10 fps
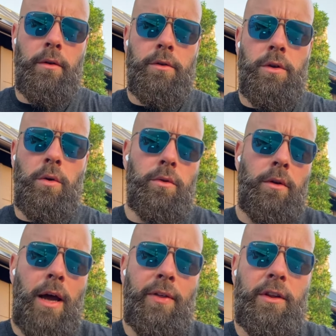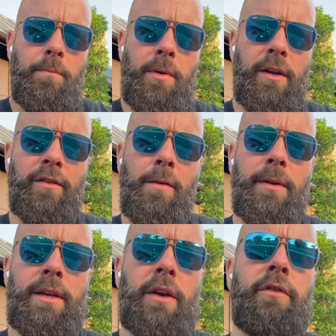So I think the biggest
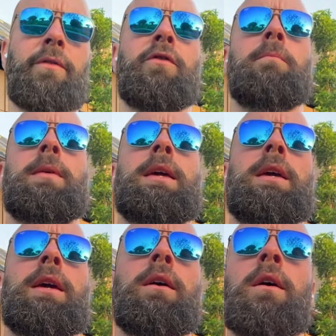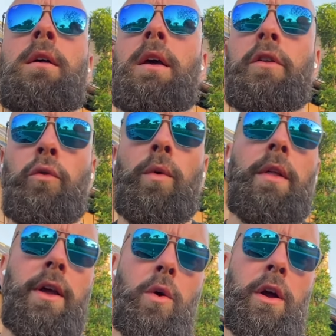limitation for me is
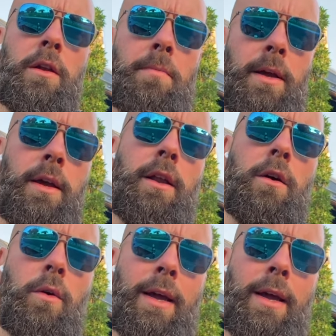really going to be,